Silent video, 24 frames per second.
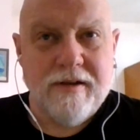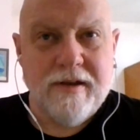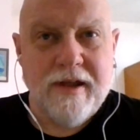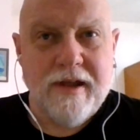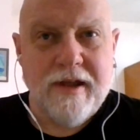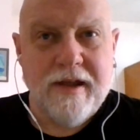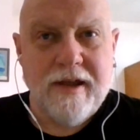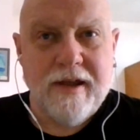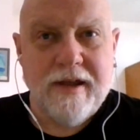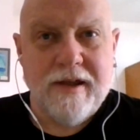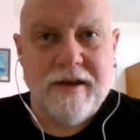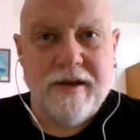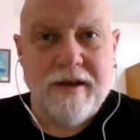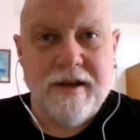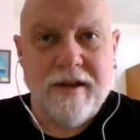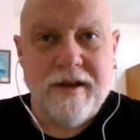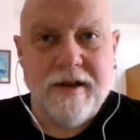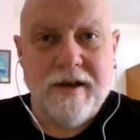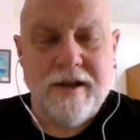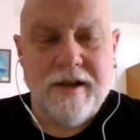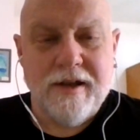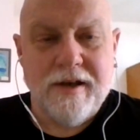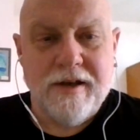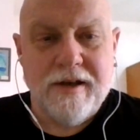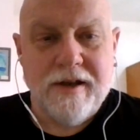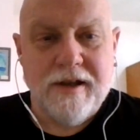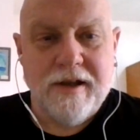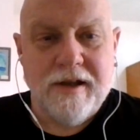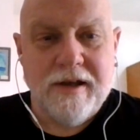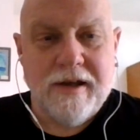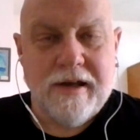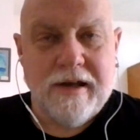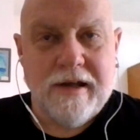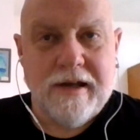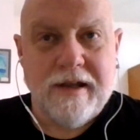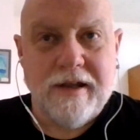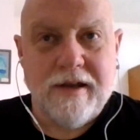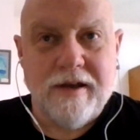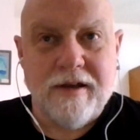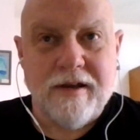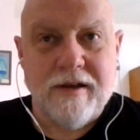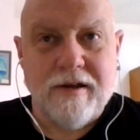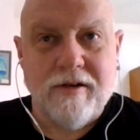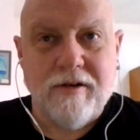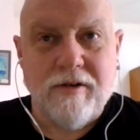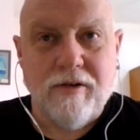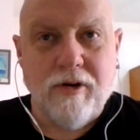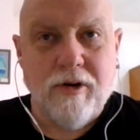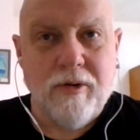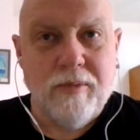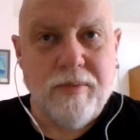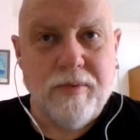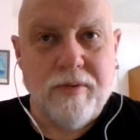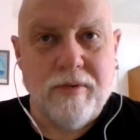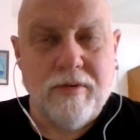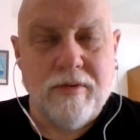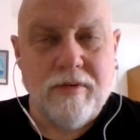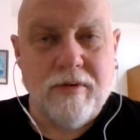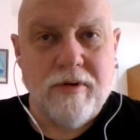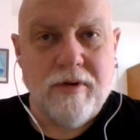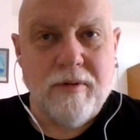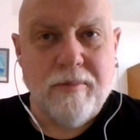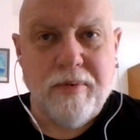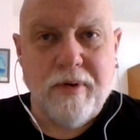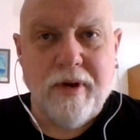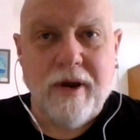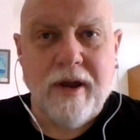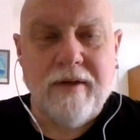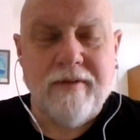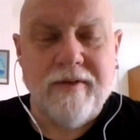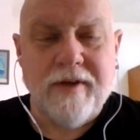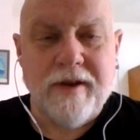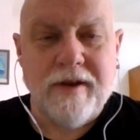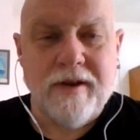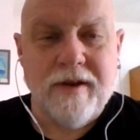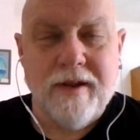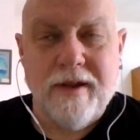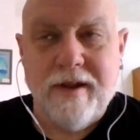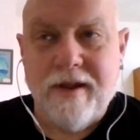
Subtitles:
in India and a corporal or a private,